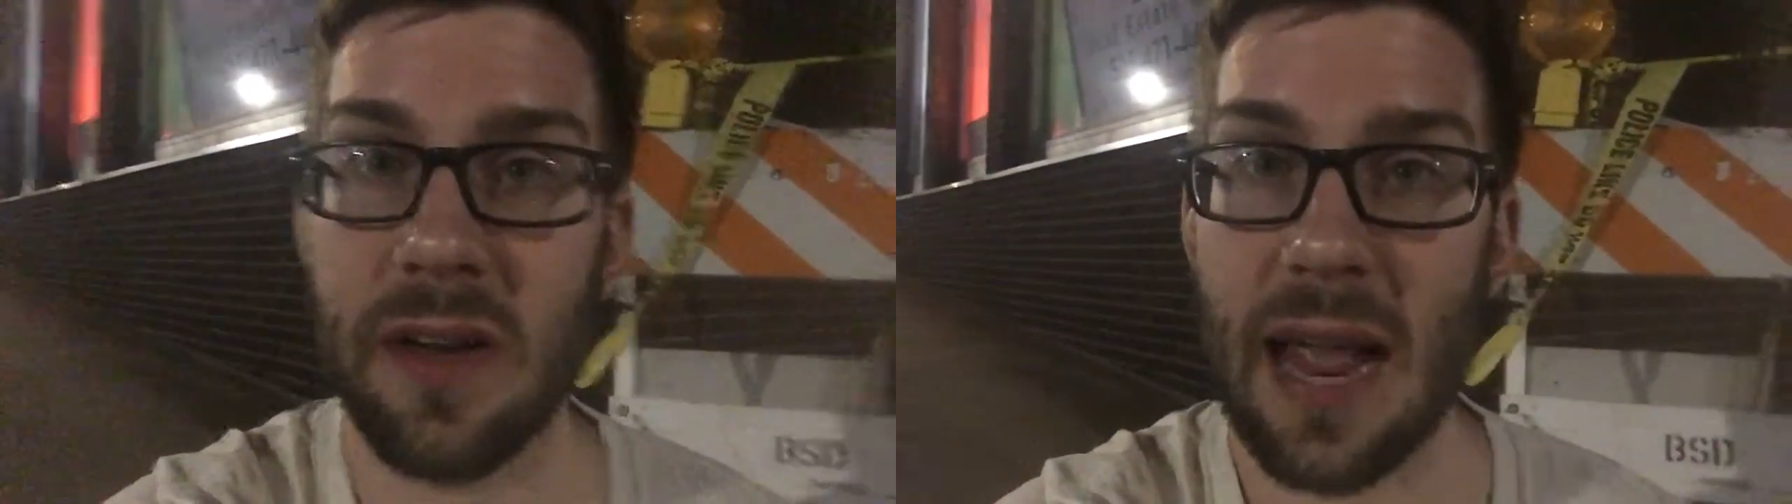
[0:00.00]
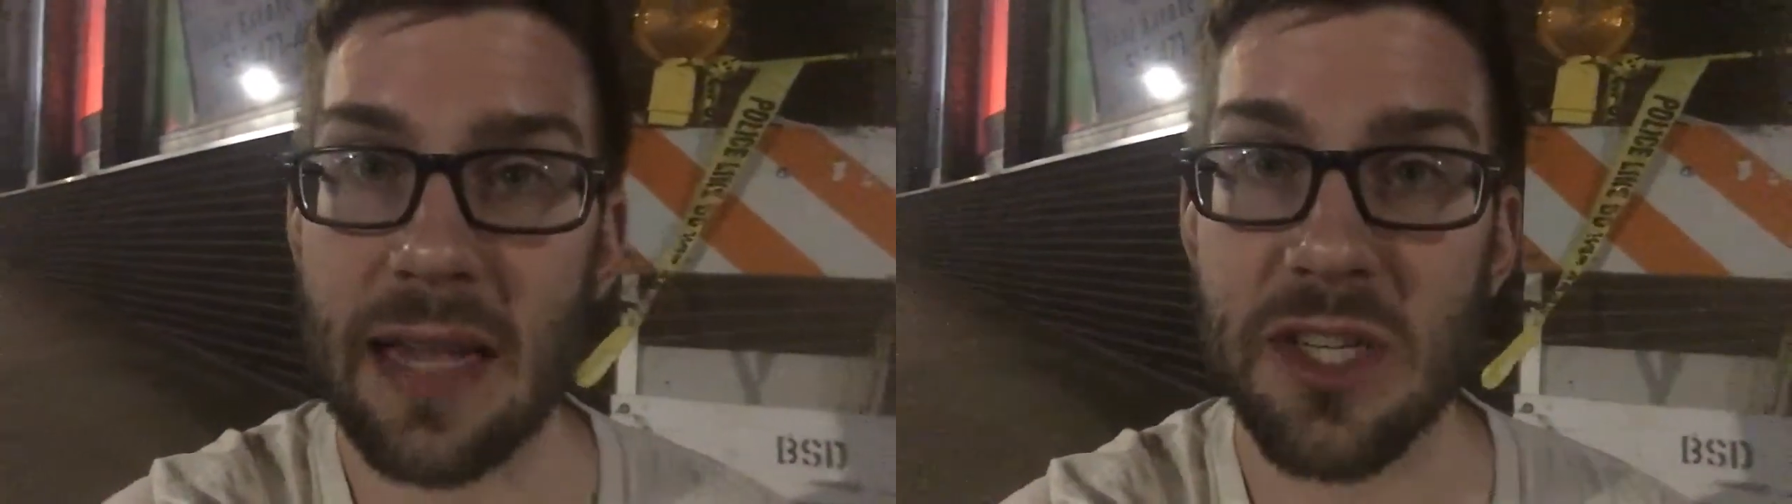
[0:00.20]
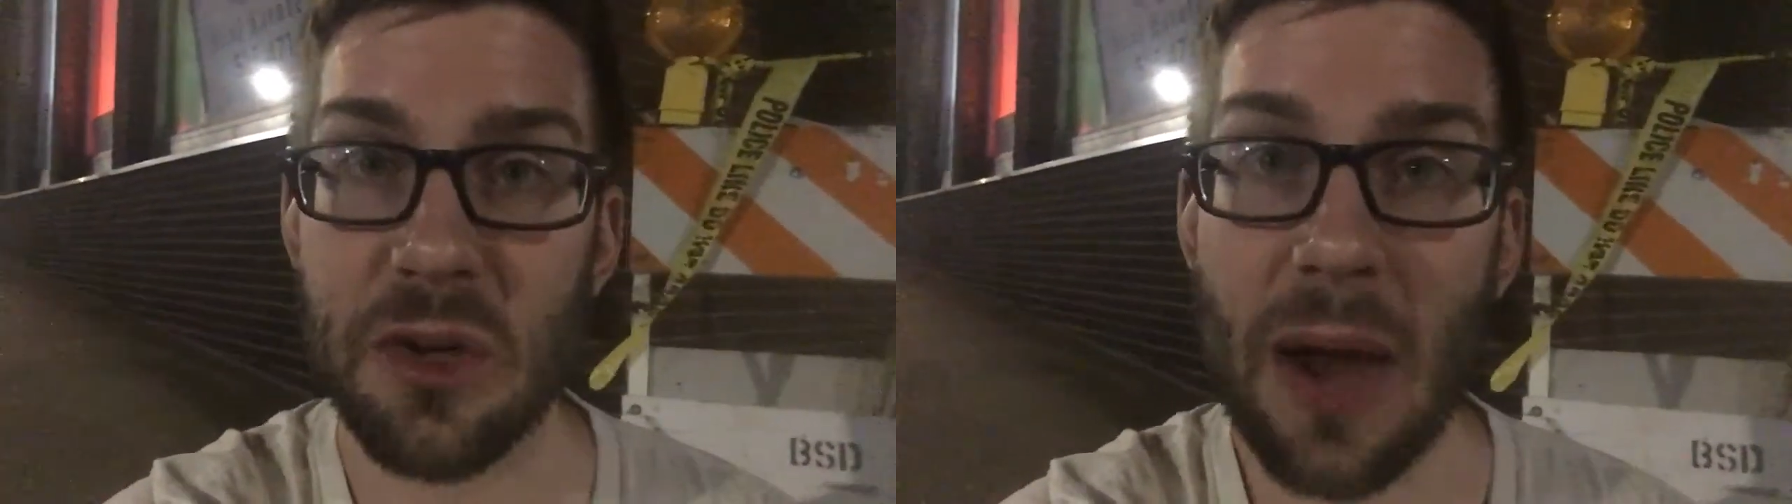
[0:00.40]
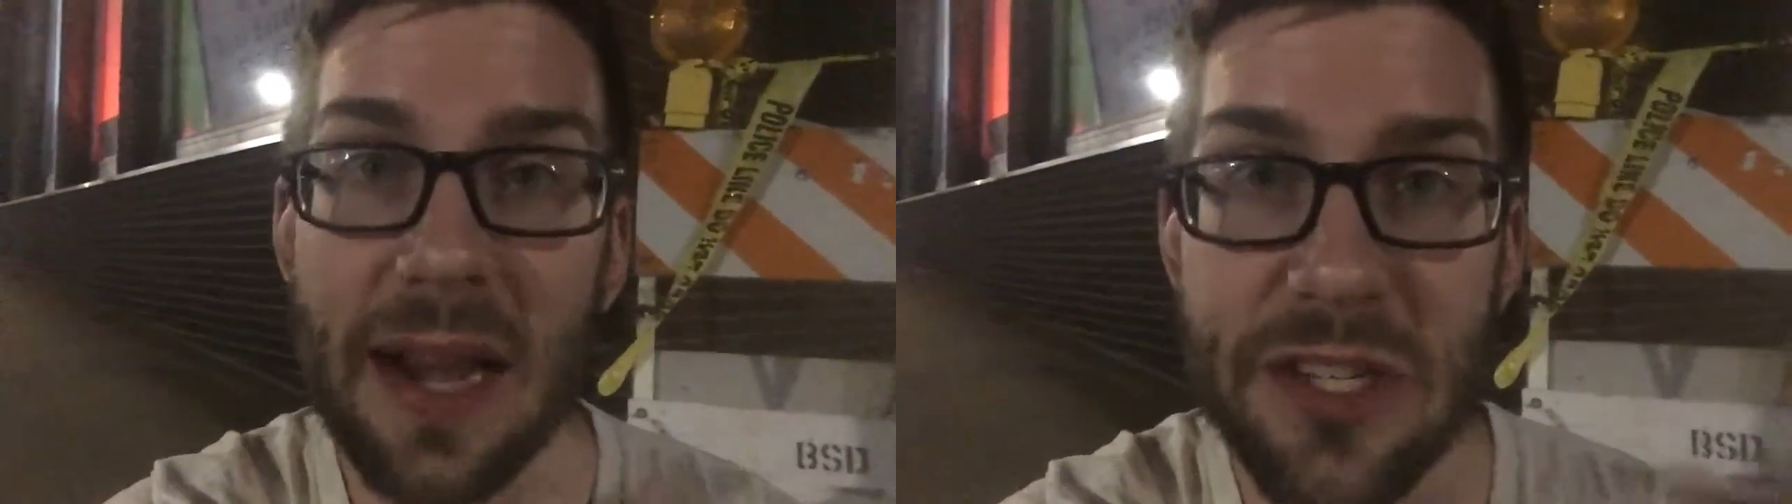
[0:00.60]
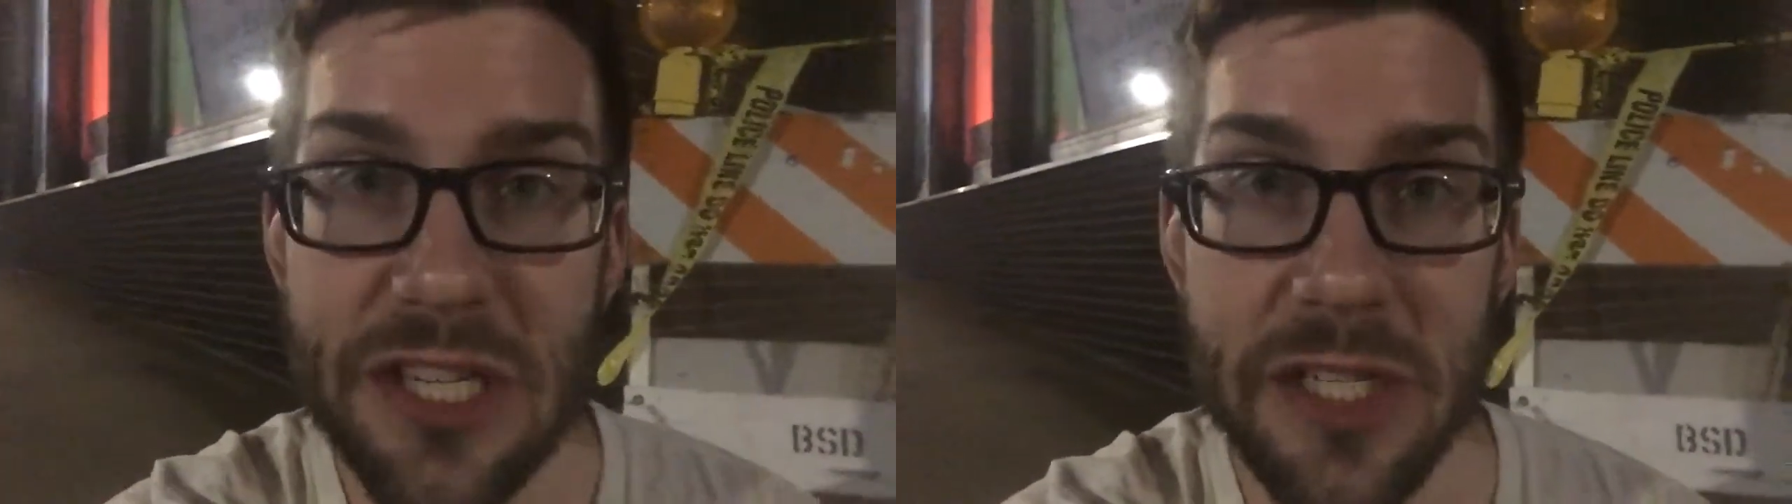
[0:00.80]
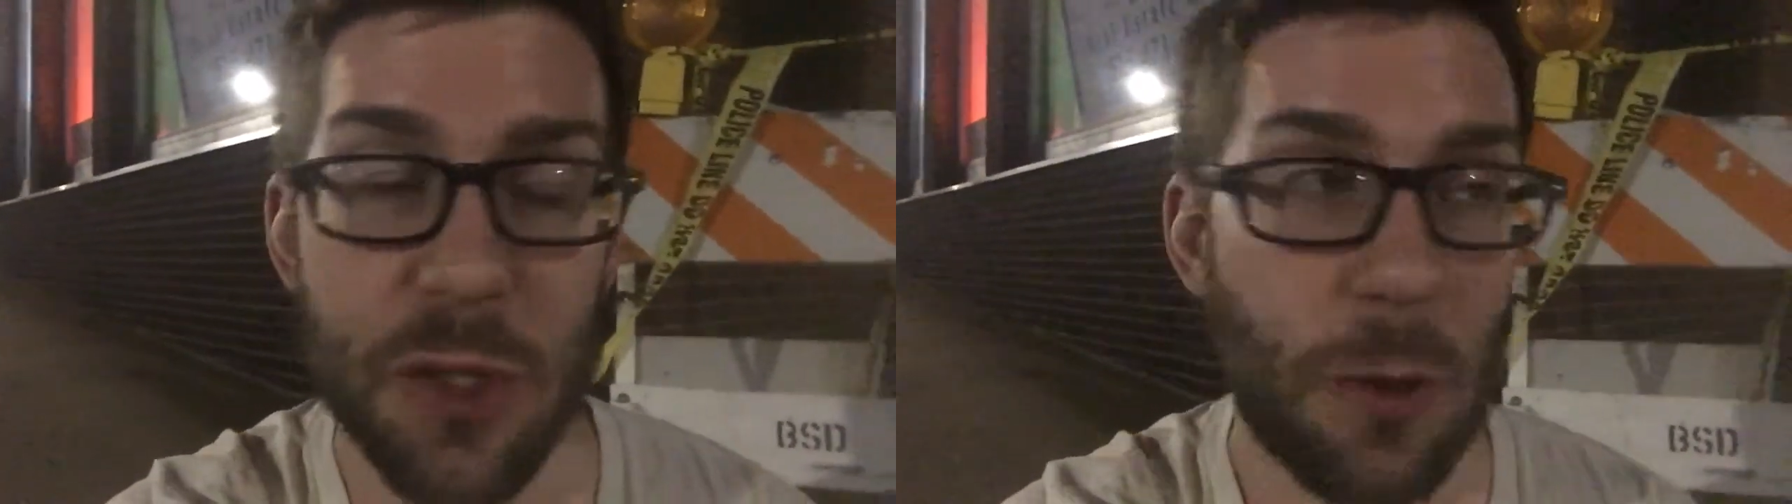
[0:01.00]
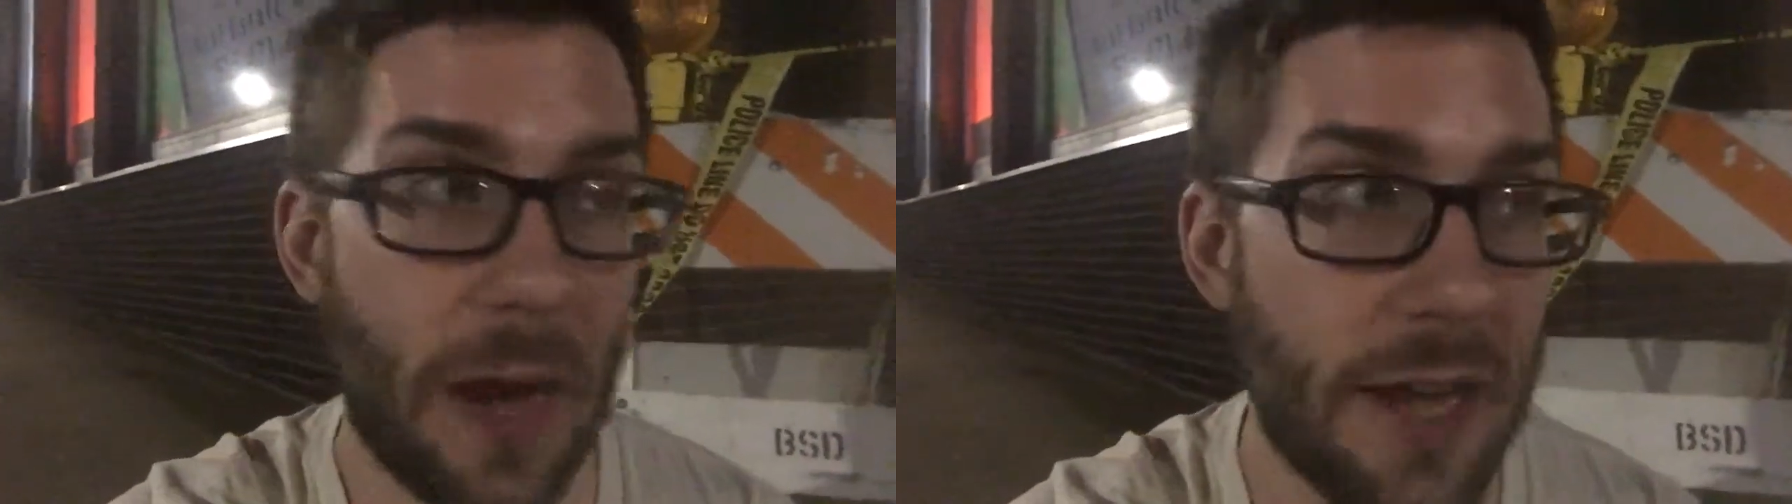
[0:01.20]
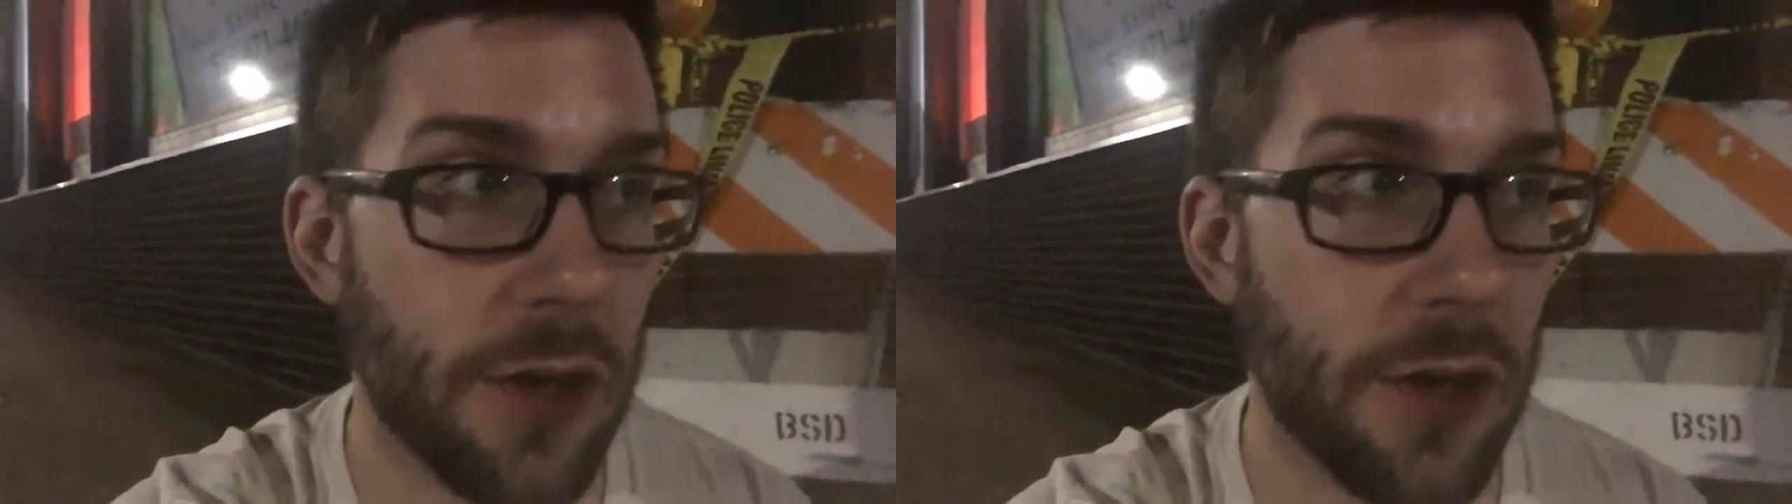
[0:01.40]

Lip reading: and strategy to train